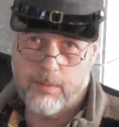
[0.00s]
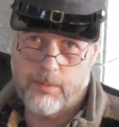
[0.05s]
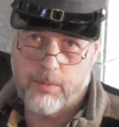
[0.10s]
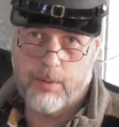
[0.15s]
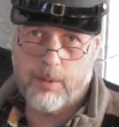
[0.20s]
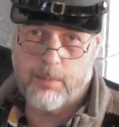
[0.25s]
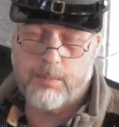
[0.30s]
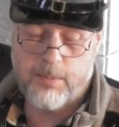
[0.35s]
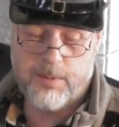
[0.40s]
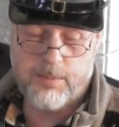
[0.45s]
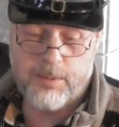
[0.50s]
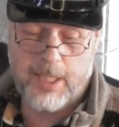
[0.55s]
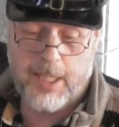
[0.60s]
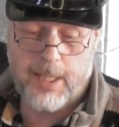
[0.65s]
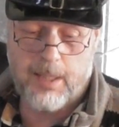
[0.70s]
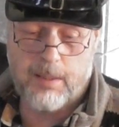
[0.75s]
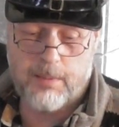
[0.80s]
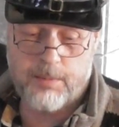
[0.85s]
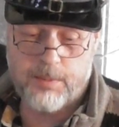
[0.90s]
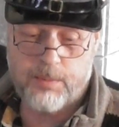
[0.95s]
for
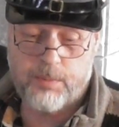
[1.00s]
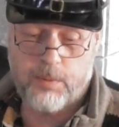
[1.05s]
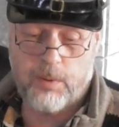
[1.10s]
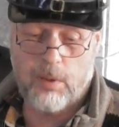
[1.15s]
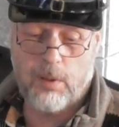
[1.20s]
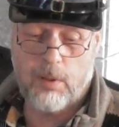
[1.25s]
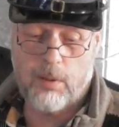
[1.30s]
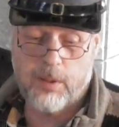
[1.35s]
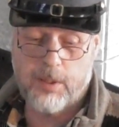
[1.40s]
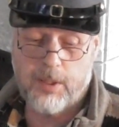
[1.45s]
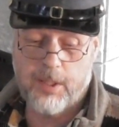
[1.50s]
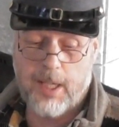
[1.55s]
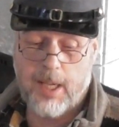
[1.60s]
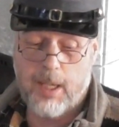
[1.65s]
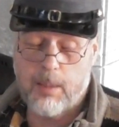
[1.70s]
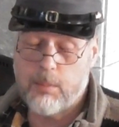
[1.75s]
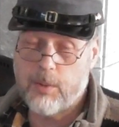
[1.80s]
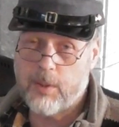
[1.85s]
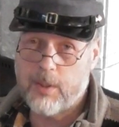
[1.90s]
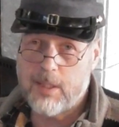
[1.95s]
themselves for a long
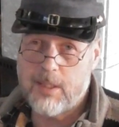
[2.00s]
time on